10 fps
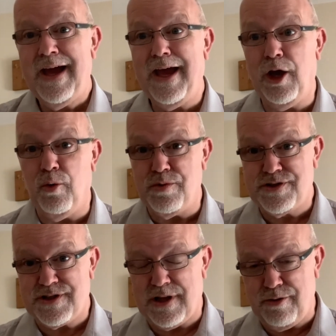It'll
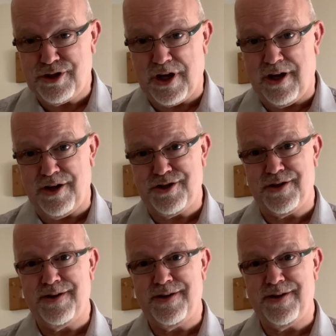slow charge,